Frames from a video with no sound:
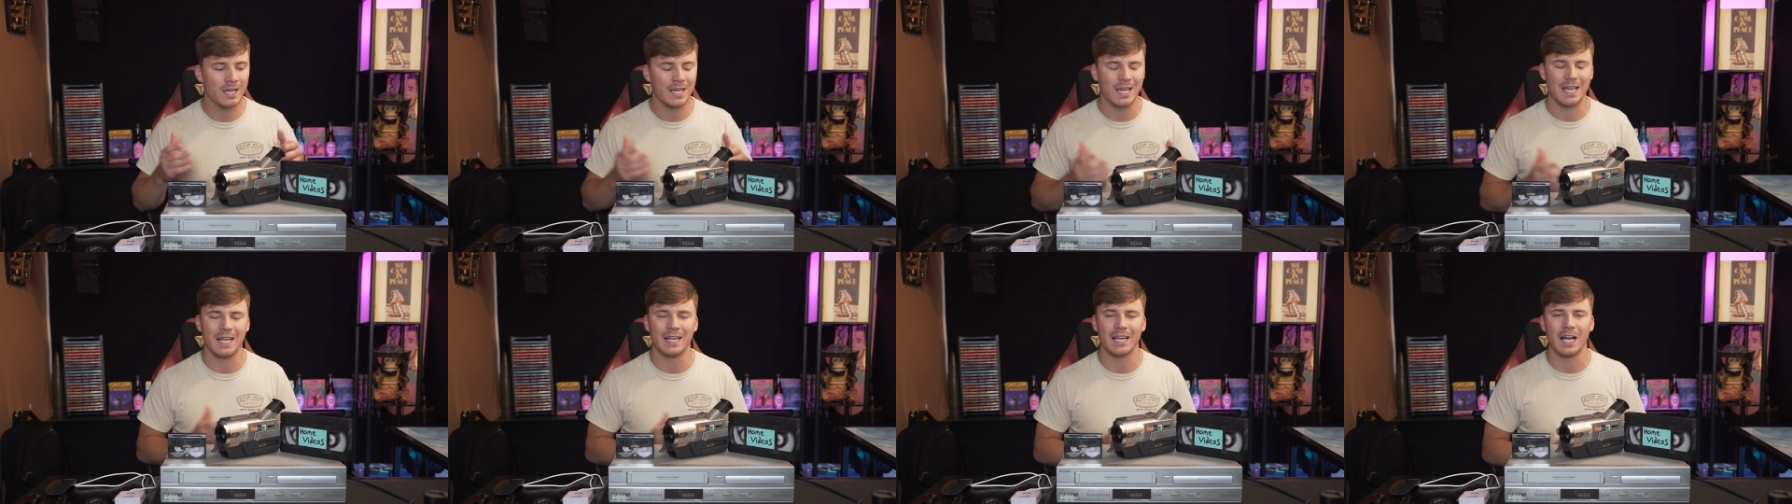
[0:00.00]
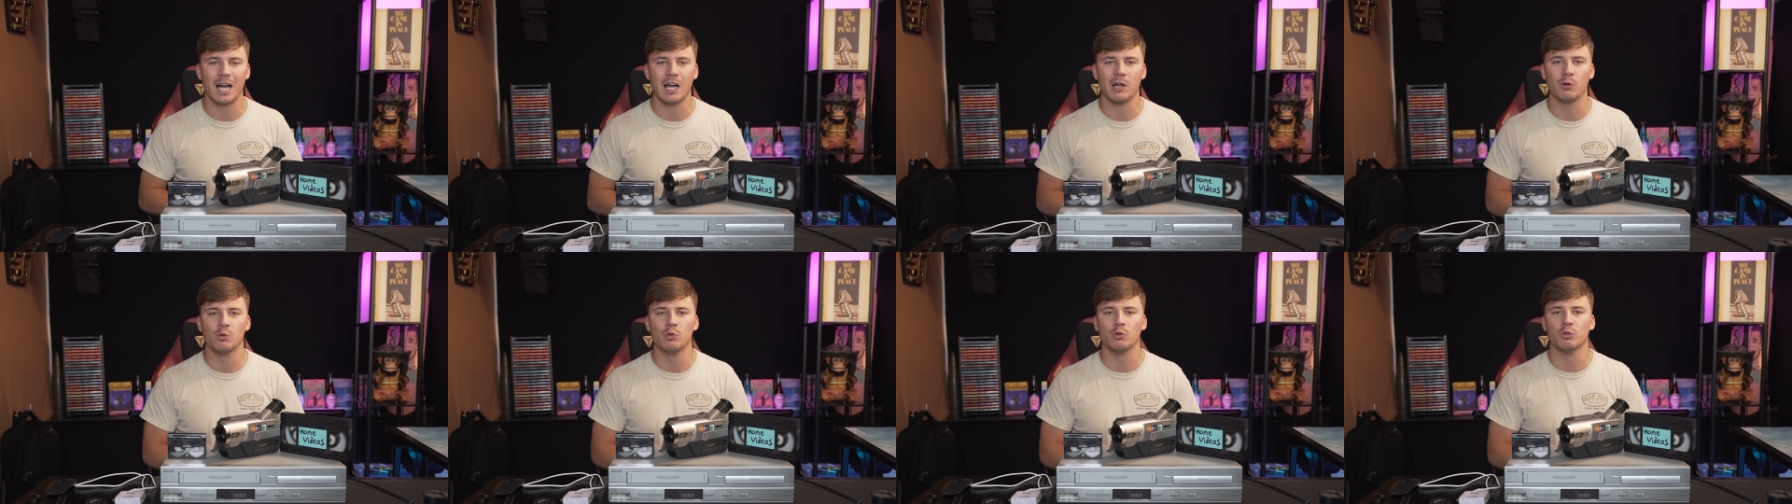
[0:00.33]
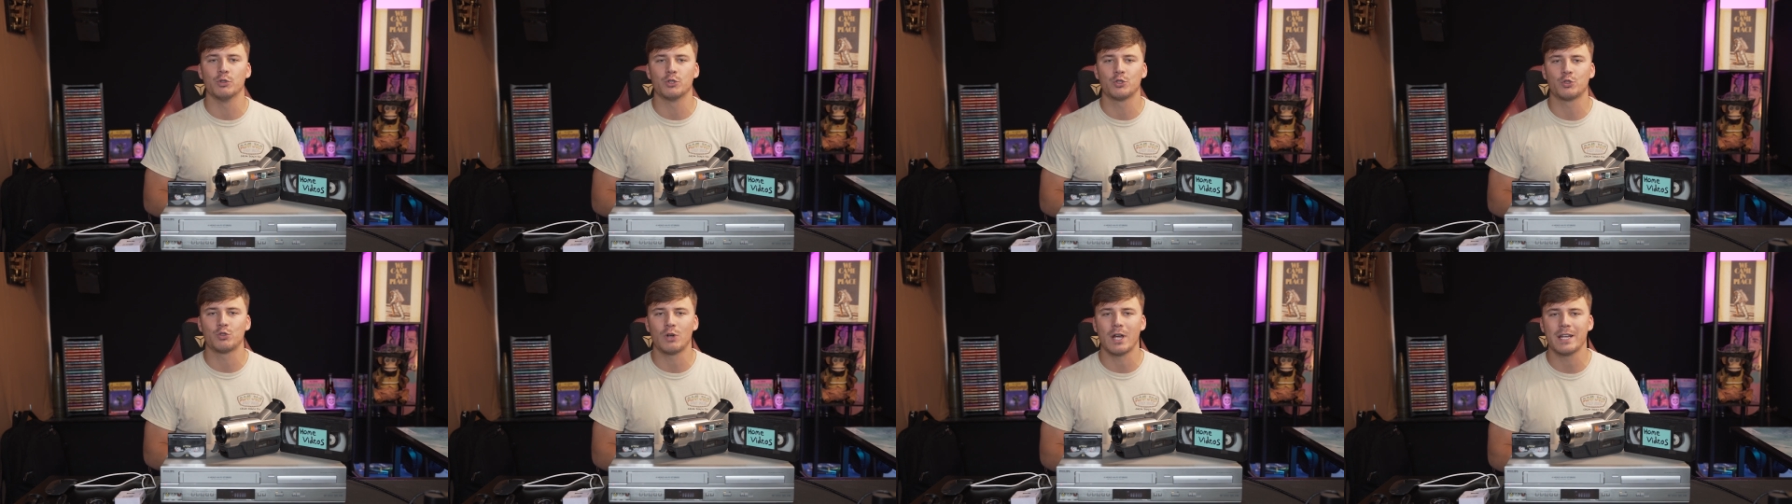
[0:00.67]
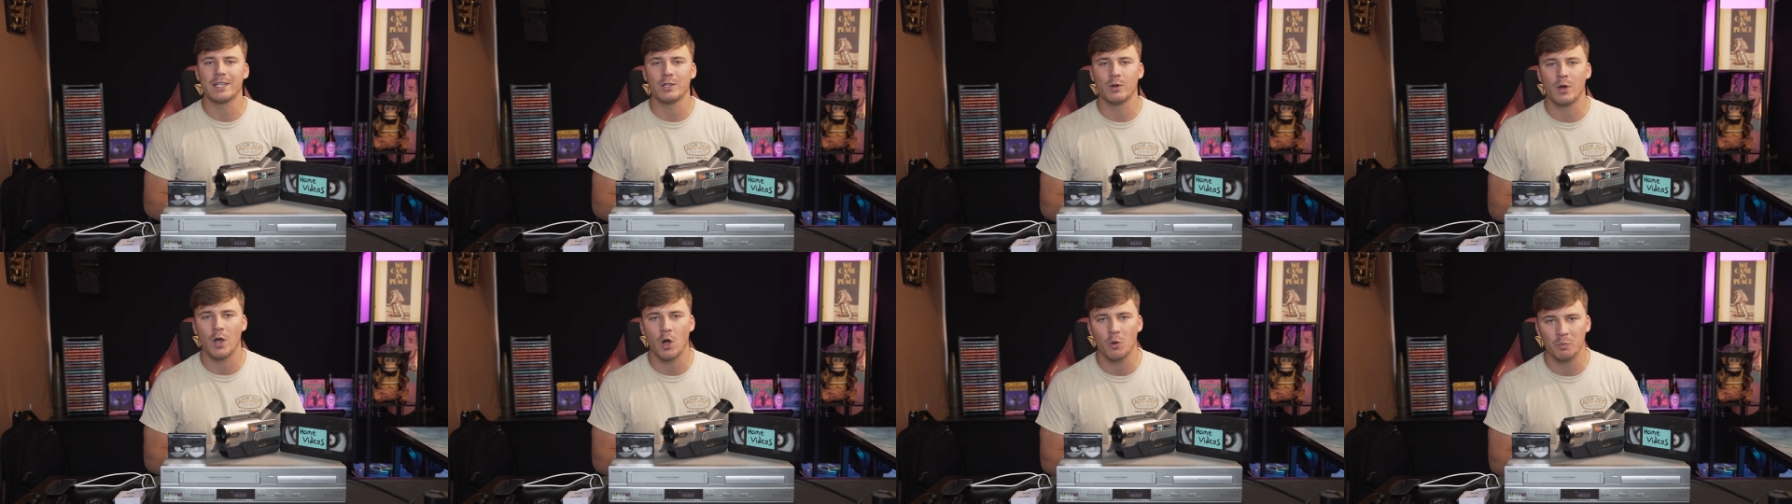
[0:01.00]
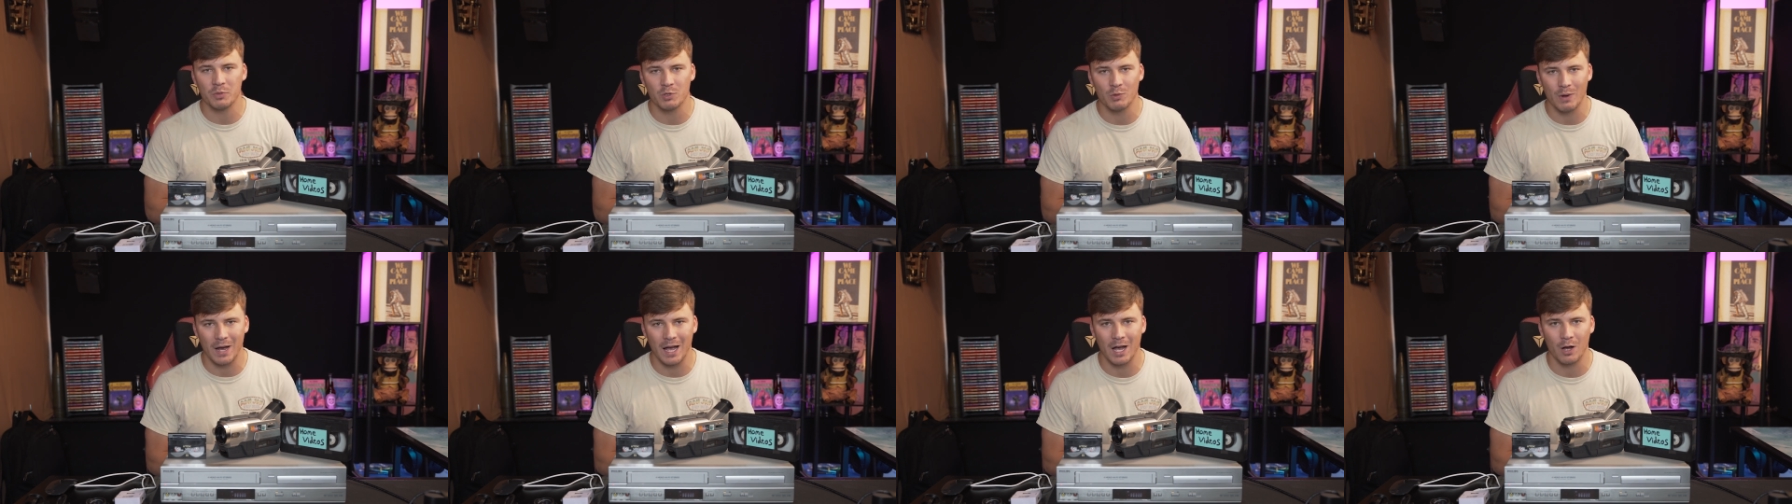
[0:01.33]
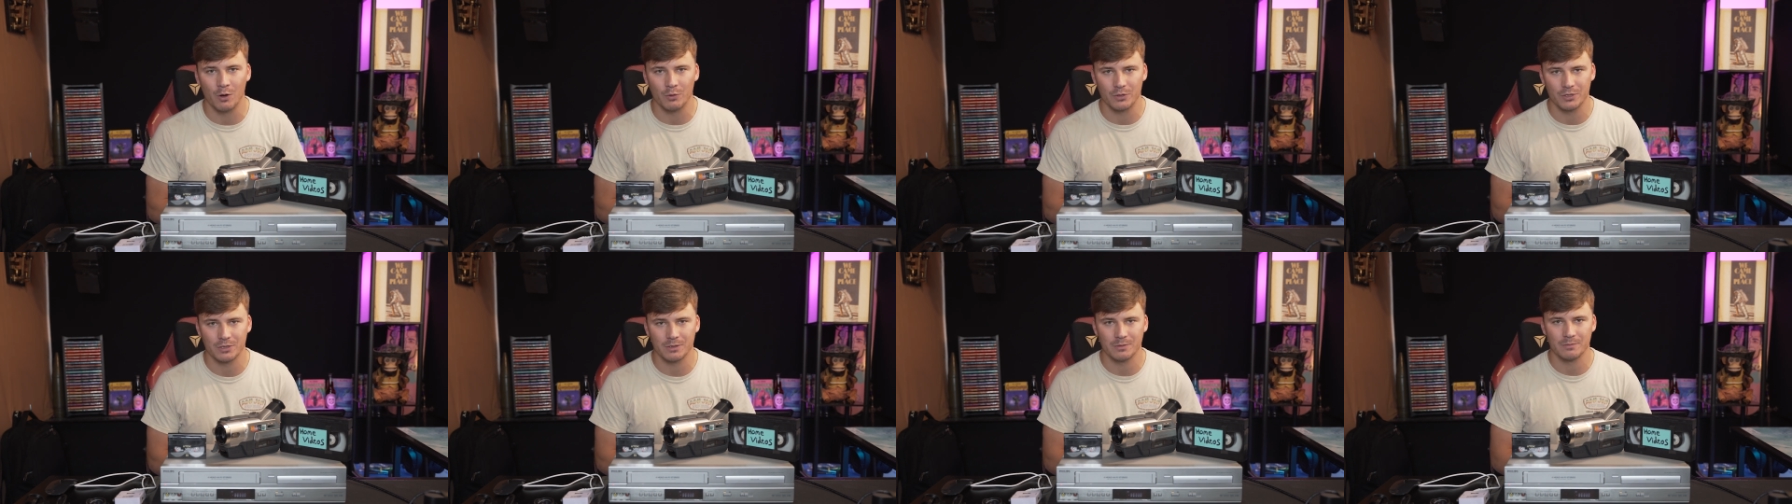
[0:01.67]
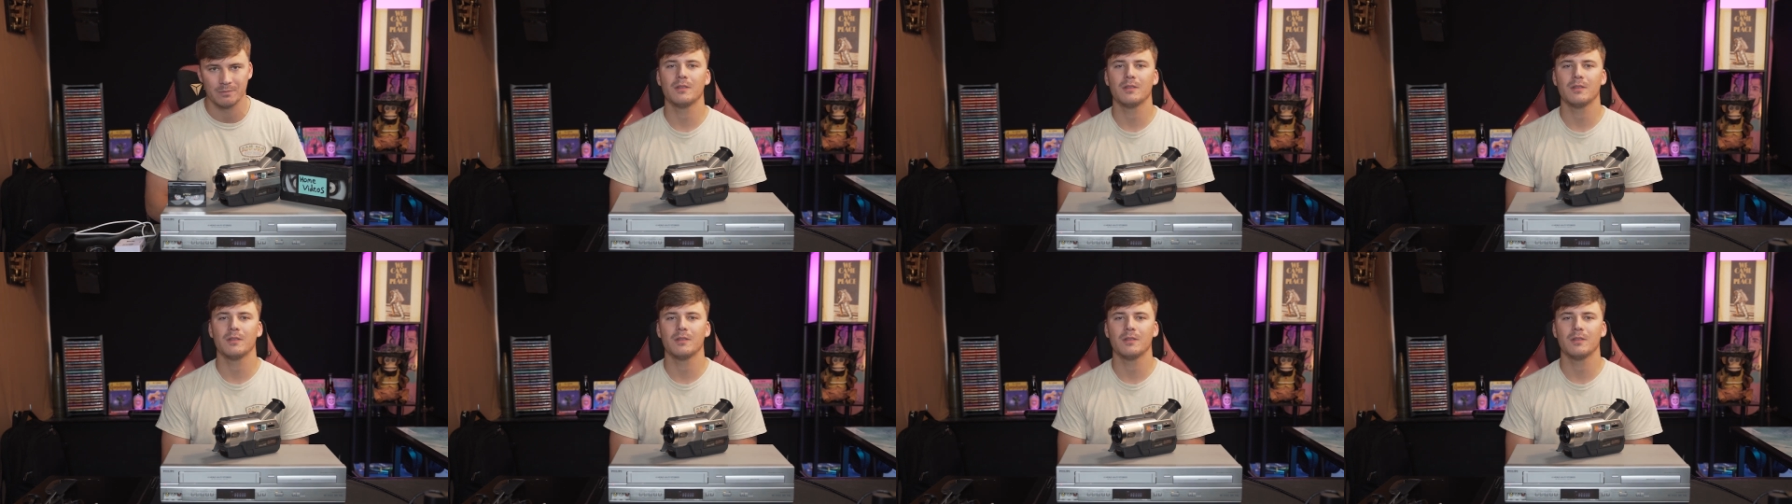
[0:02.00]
and I will try to help you out.